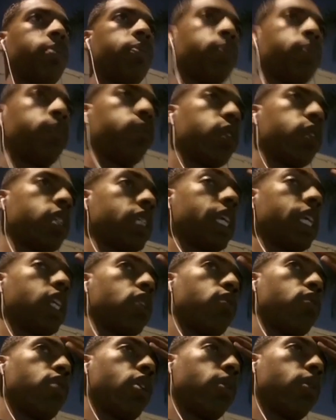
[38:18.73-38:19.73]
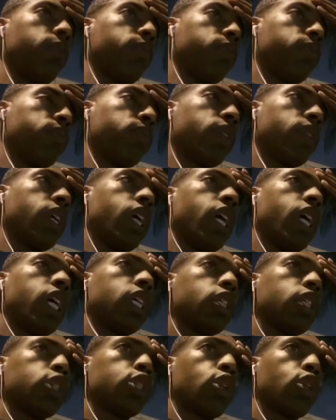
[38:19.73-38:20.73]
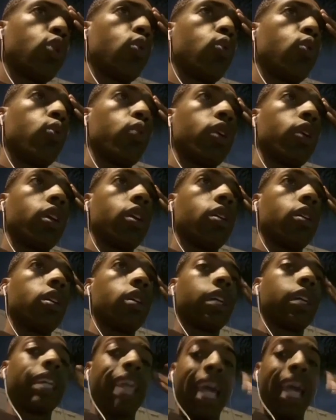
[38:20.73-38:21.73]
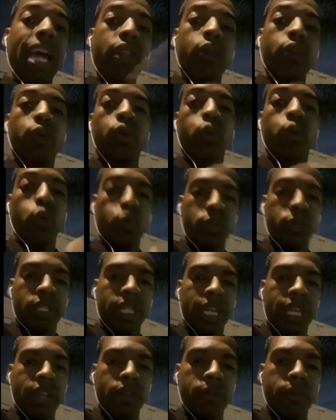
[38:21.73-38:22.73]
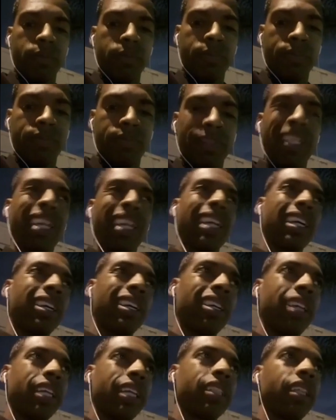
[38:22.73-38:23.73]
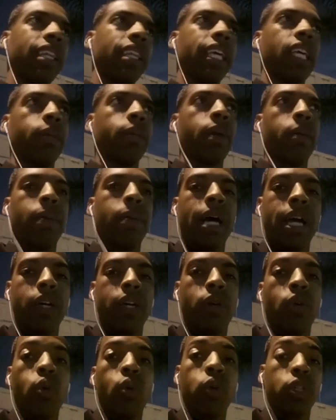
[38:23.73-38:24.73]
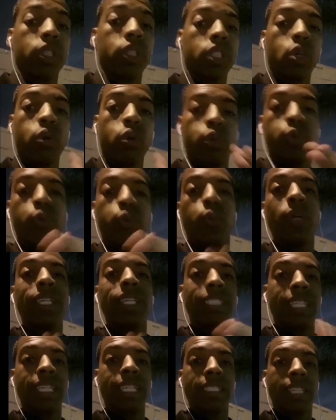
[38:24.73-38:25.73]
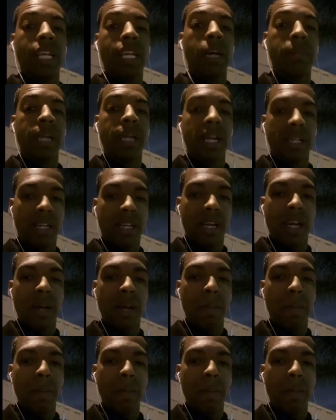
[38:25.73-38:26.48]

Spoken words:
Just letting you know. So gather a group together, click the link in my bio, or just go to RizzaIslam.com,